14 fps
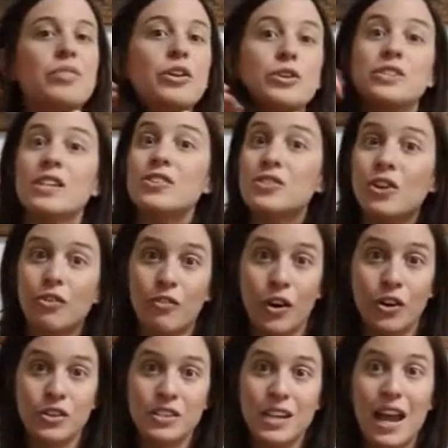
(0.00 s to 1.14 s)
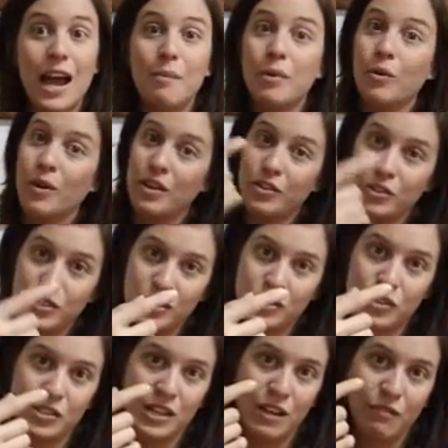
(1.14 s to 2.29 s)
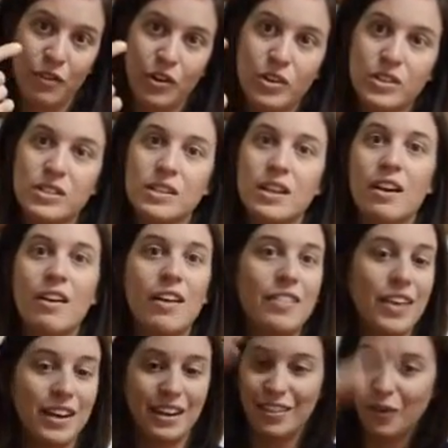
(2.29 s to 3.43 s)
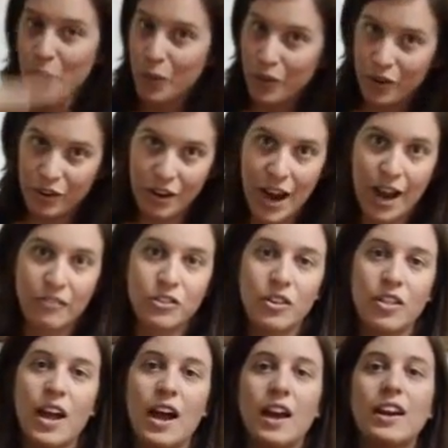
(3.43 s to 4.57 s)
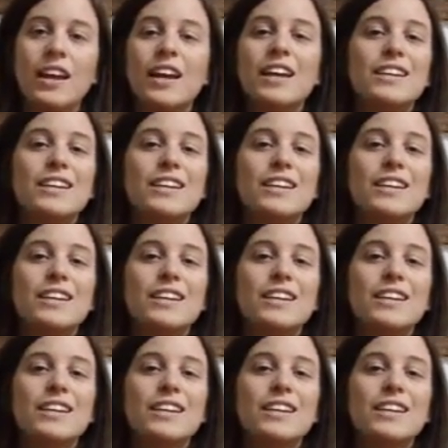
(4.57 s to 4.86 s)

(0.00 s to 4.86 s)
their sister first, I'm going to write their sister's name first, and then in the order after that.